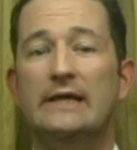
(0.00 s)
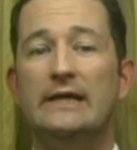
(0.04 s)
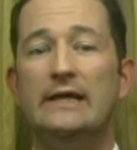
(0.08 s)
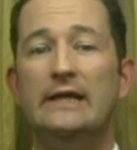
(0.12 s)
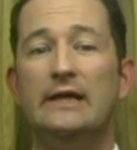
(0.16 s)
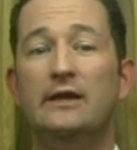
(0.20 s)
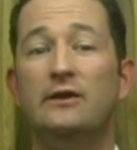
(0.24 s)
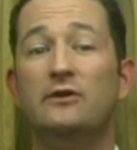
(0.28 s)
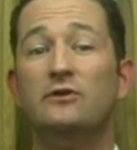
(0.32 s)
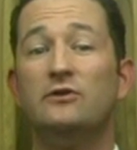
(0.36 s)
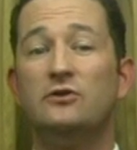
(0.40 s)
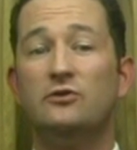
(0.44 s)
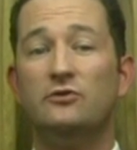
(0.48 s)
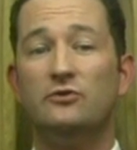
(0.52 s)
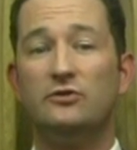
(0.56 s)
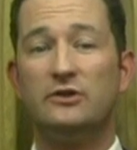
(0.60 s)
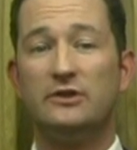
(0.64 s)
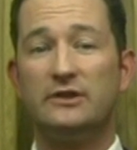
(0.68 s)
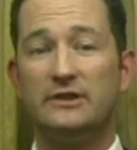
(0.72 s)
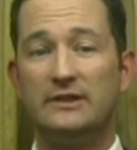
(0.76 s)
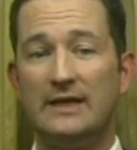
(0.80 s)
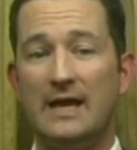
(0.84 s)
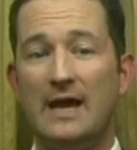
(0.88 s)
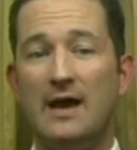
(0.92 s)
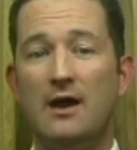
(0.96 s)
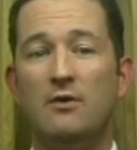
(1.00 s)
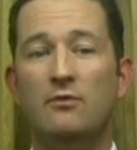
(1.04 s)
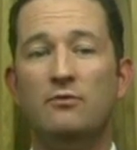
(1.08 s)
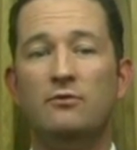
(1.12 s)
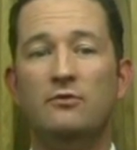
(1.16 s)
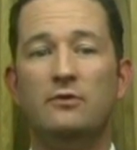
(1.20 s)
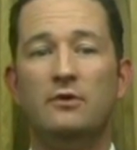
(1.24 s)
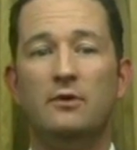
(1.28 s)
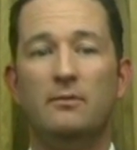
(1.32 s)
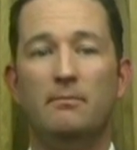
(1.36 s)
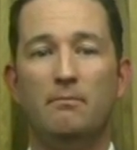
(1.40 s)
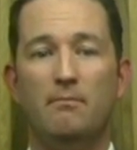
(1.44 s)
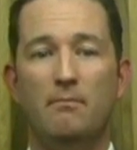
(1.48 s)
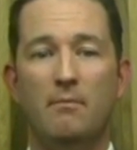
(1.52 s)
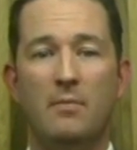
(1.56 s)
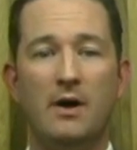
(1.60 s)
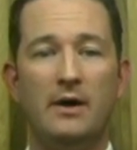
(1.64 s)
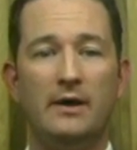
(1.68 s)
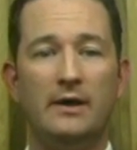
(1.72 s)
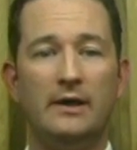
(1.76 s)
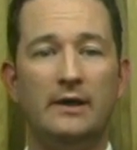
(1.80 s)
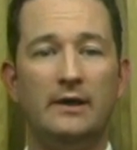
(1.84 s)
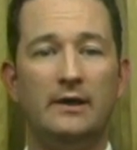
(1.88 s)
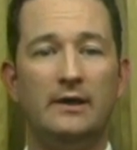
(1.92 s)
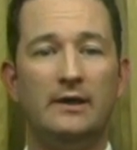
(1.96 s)
into sound
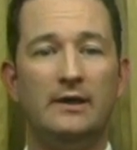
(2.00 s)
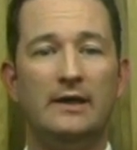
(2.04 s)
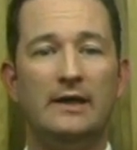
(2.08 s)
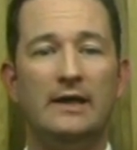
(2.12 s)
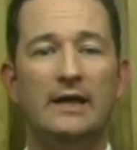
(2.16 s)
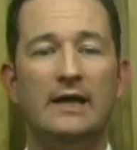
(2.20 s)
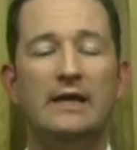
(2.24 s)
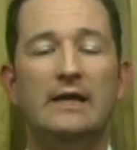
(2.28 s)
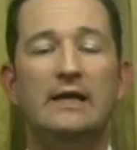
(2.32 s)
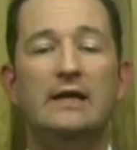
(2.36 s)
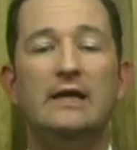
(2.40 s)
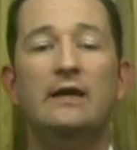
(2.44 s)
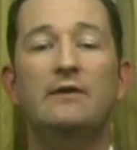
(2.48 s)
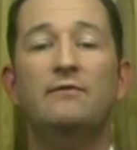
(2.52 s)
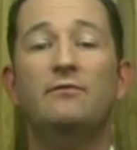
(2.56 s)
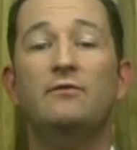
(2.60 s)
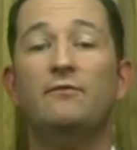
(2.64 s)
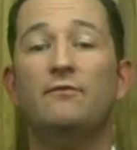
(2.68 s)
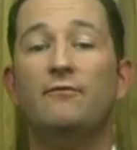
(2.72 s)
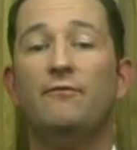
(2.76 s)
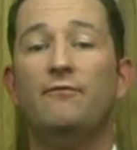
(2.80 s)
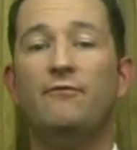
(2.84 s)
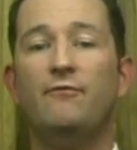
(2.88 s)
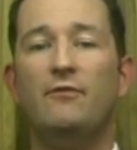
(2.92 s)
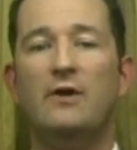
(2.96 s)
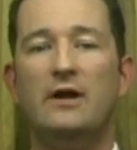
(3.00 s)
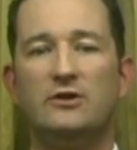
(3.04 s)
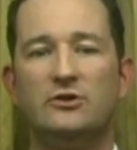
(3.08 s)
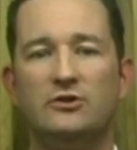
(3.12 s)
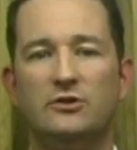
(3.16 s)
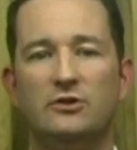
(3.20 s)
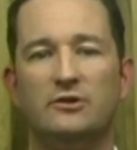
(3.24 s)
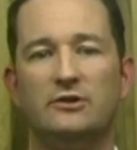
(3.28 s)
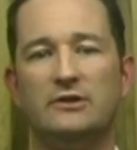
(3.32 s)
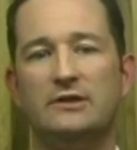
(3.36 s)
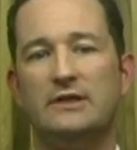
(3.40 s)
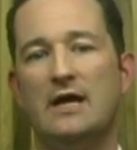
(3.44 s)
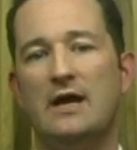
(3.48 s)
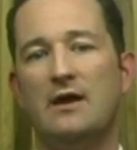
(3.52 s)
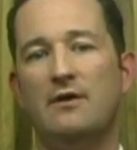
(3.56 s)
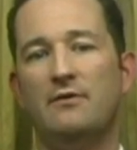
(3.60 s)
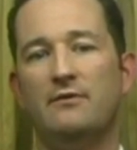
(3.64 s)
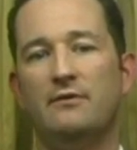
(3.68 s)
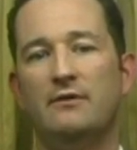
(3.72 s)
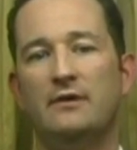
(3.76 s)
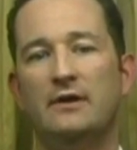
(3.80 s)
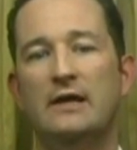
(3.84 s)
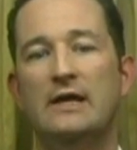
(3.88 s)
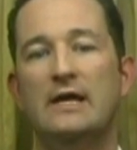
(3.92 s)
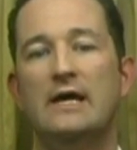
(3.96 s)
money, and even fresher
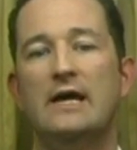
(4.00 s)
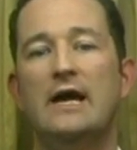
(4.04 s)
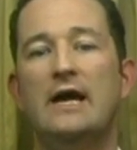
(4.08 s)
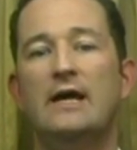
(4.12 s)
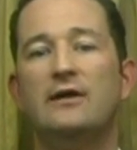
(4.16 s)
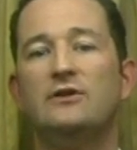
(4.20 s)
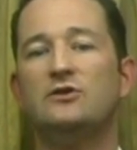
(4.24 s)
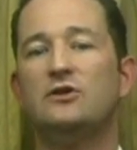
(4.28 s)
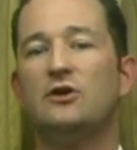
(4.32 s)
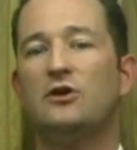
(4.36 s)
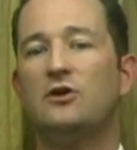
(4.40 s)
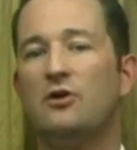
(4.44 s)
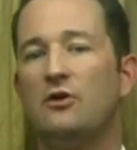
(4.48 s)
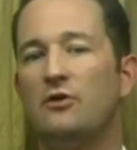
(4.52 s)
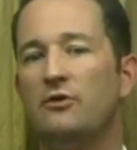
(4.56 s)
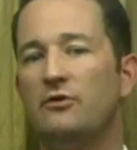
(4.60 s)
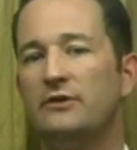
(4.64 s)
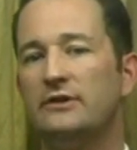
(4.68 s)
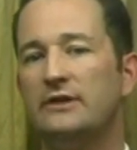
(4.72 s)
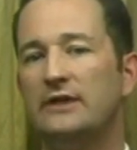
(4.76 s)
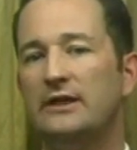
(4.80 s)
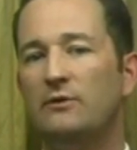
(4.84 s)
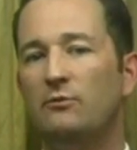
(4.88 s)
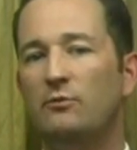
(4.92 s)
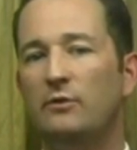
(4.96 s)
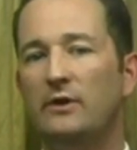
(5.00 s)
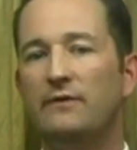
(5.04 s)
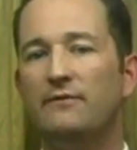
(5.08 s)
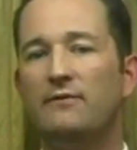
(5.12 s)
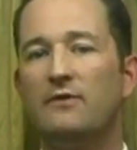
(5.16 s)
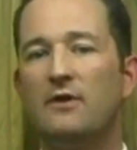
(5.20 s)
sound, as the currency we've